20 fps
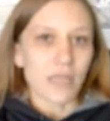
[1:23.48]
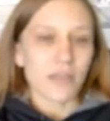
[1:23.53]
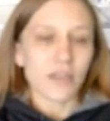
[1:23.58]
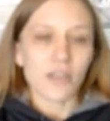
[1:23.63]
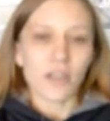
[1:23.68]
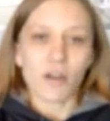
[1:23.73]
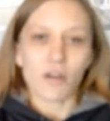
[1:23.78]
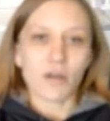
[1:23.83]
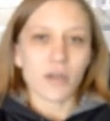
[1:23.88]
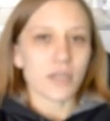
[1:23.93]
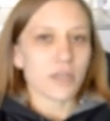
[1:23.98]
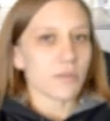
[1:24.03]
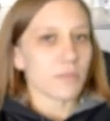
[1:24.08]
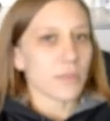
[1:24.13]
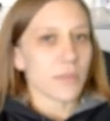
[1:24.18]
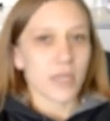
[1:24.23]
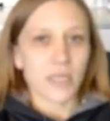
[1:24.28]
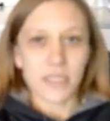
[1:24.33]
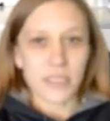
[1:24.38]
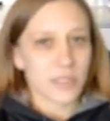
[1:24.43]
No
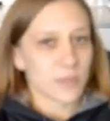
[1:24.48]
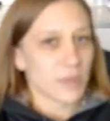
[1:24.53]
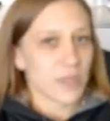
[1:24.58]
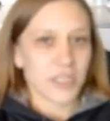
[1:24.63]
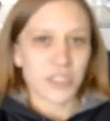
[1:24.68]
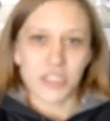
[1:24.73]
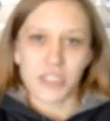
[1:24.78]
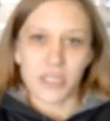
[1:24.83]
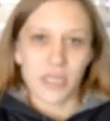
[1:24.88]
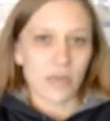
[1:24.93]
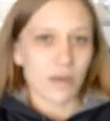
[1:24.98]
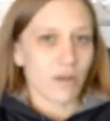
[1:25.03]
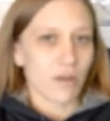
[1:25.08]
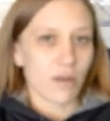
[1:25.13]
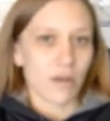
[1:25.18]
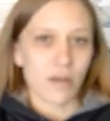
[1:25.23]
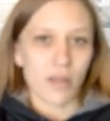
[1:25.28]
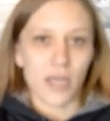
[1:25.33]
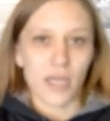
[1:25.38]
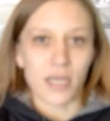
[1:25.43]
underestimation at
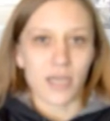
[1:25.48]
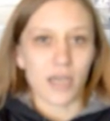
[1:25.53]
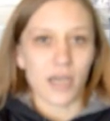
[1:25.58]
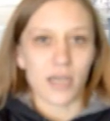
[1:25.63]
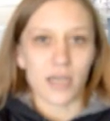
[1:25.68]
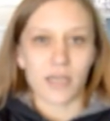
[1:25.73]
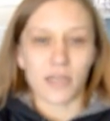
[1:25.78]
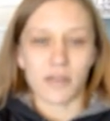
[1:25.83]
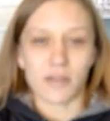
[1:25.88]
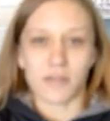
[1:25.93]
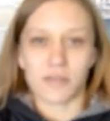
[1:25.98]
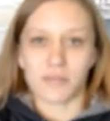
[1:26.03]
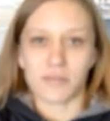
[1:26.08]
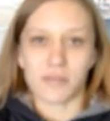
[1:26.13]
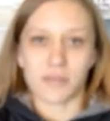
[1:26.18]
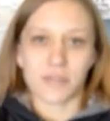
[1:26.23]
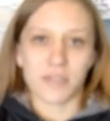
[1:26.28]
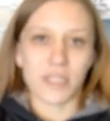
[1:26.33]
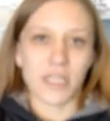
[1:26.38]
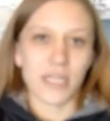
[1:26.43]
all. Like, I
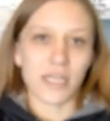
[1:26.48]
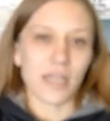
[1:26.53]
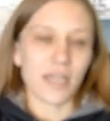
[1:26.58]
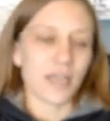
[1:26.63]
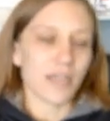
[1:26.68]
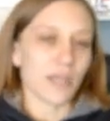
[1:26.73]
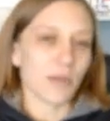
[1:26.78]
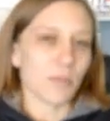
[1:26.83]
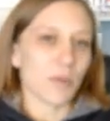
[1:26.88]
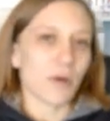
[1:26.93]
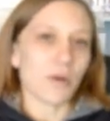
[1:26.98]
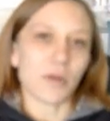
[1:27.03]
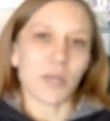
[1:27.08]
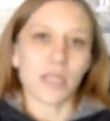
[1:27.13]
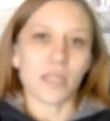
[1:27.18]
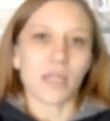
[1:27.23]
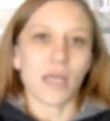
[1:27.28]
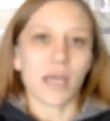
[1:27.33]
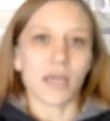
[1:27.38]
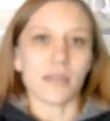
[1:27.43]
don't take any
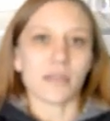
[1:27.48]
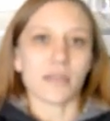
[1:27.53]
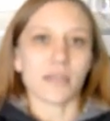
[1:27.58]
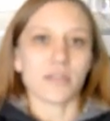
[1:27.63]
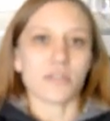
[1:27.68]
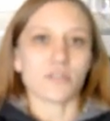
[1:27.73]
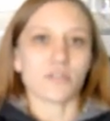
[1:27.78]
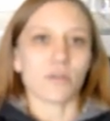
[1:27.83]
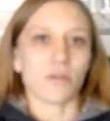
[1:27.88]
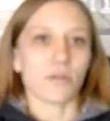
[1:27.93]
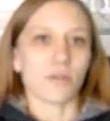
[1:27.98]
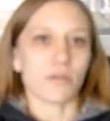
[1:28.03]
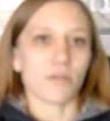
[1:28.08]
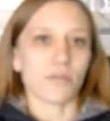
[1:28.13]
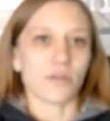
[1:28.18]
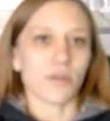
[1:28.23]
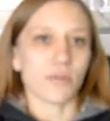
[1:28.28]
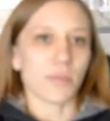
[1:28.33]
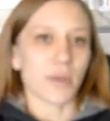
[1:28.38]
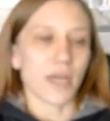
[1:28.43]
opponent lightly,
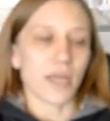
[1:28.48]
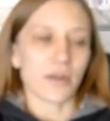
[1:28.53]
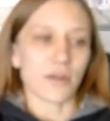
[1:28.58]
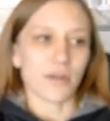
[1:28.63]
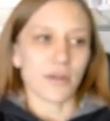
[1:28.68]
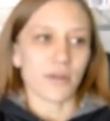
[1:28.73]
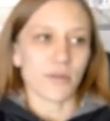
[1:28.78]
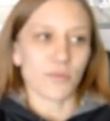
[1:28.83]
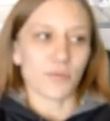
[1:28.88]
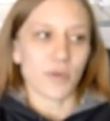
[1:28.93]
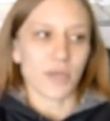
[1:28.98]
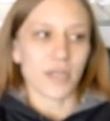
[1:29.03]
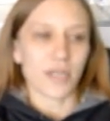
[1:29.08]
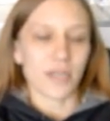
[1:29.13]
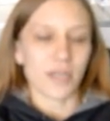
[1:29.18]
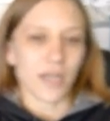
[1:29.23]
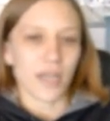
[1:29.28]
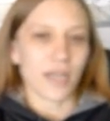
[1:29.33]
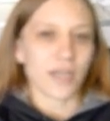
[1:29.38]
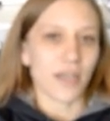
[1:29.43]
so no matter what,
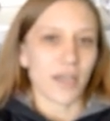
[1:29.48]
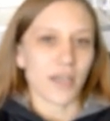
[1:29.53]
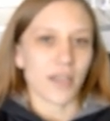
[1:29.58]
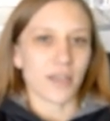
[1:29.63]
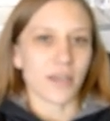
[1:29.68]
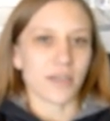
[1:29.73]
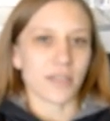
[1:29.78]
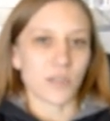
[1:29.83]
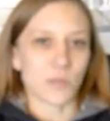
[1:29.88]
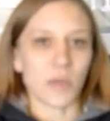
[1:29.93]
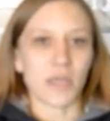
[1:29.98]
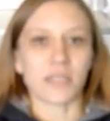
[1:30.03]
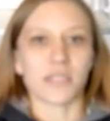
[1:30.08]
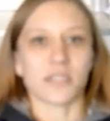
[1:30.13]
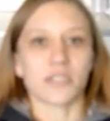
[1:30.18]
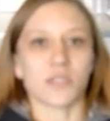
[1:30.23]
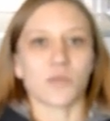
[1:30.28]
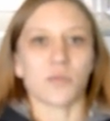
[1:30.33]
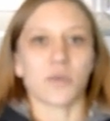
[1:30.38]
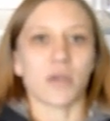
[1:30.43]
like, I expect
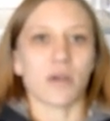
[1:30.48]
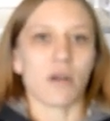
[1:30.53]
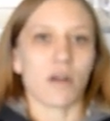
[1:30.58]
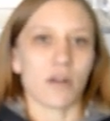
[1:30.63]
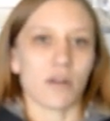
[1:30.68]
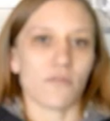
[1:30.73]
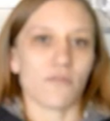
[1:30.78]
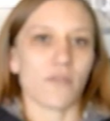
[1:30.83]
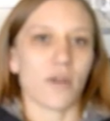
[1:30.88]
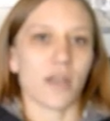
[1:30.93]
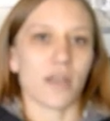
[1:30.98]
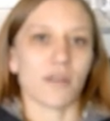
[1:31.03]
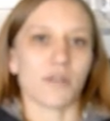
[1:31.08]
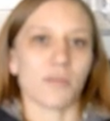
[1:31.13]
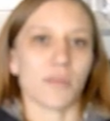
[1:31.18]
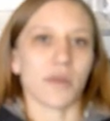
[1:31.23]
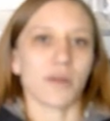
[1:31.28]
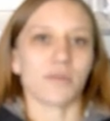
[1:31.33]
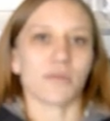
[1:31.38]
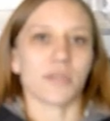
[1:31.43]
it to be a hard fight no
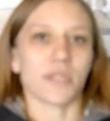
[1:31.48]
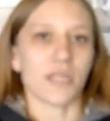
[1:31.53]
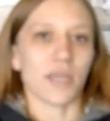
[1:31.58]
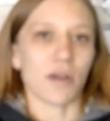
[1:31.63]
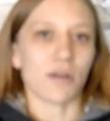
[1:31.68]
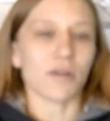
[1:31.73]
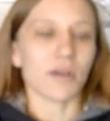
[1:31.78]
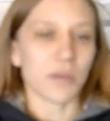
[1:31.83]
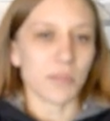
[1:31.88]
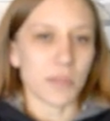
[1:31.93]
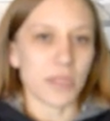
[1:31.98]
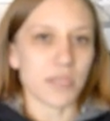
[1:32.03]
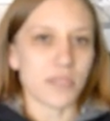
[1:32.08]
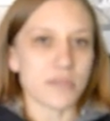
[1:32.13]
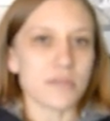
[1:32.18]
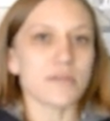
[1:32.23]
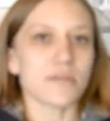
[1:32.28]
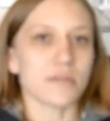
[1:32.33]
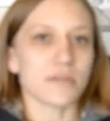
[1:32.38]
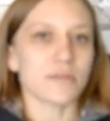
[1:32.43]
matter what the outcome
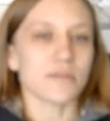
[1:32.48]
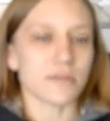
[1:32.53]
is.